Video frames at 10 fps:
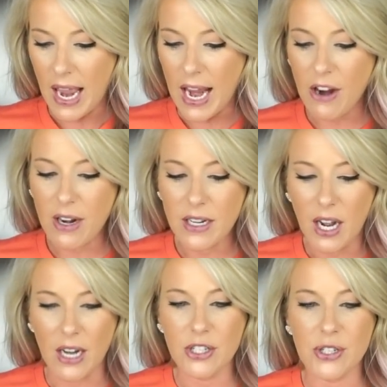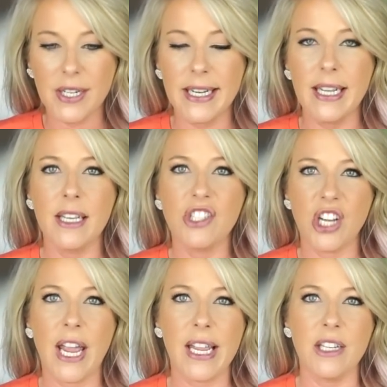Erin Condren
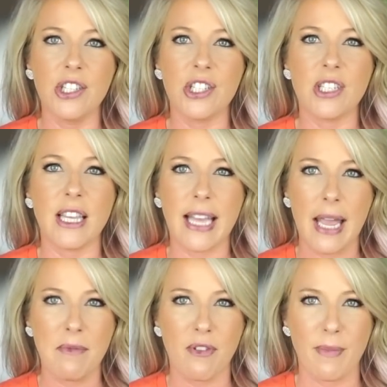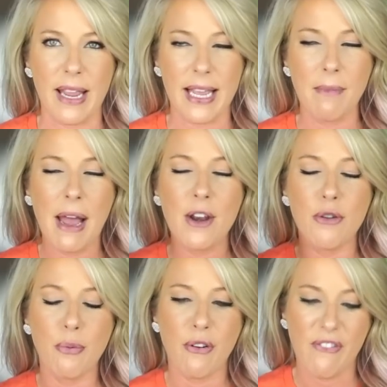changed the game for me in my new
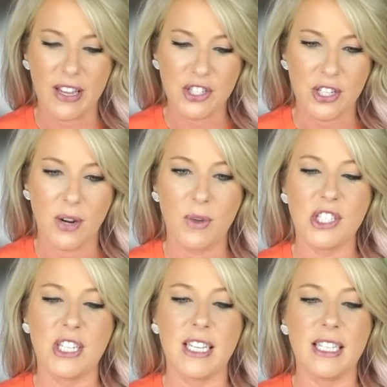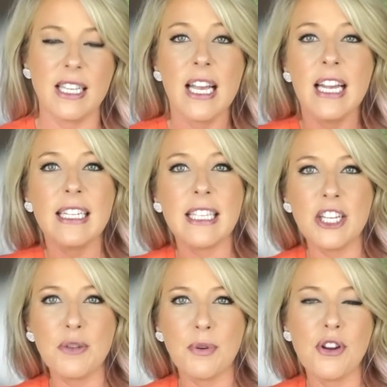profession, which is
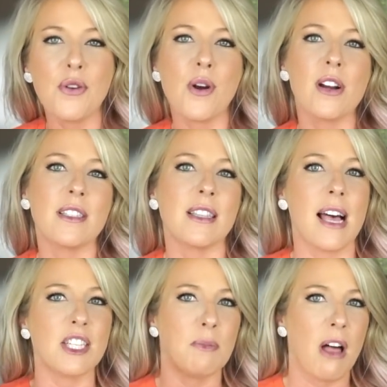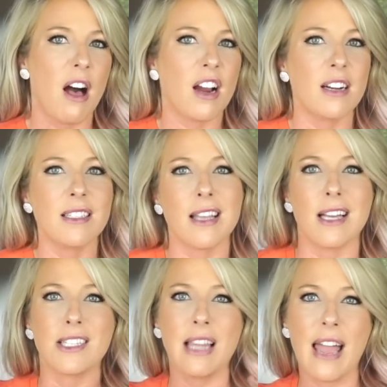teachpreneur /
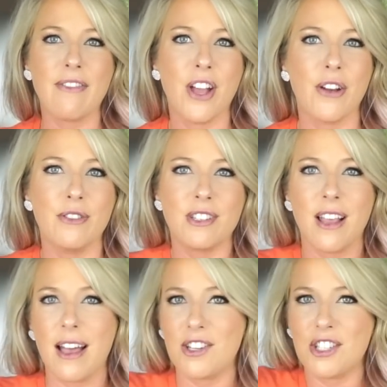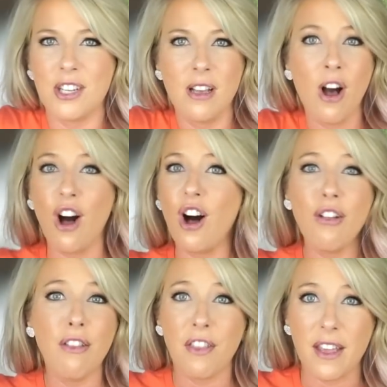blogger / life coach /
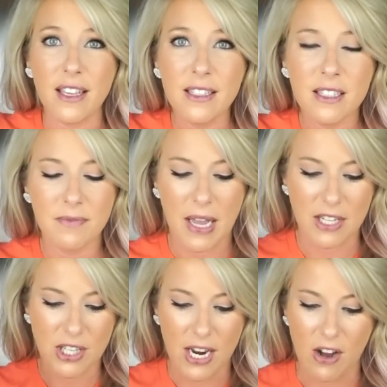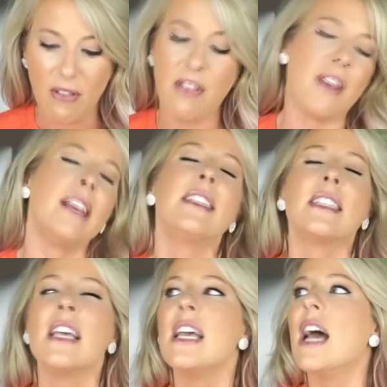all the things, hashtag all the
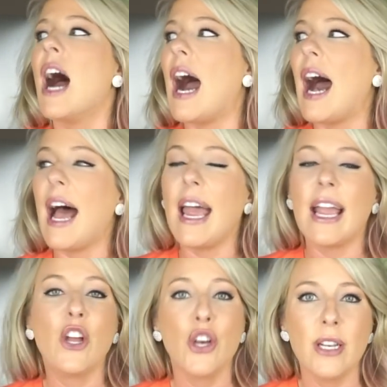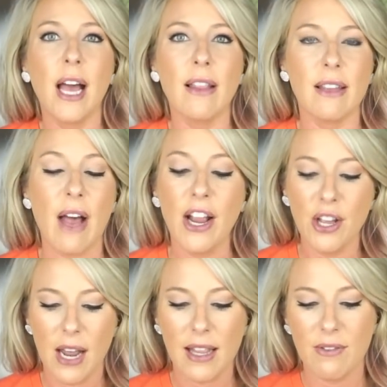things. I could not live
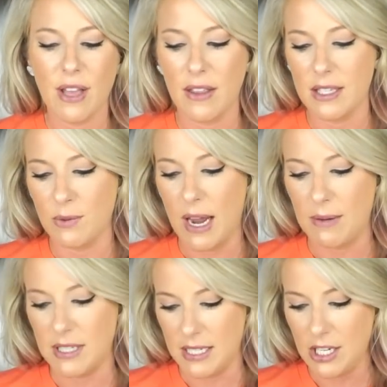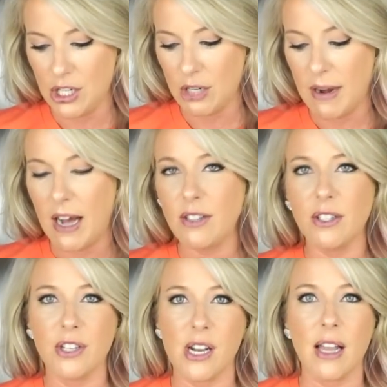without this when I was a teacher, but I also
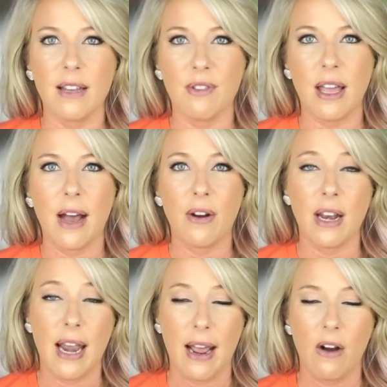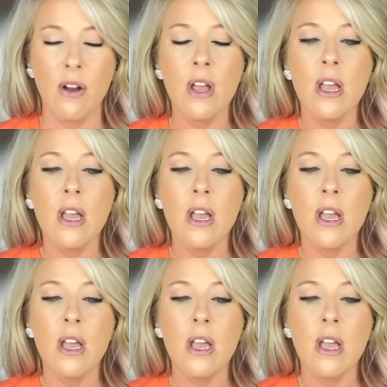could not live without it now.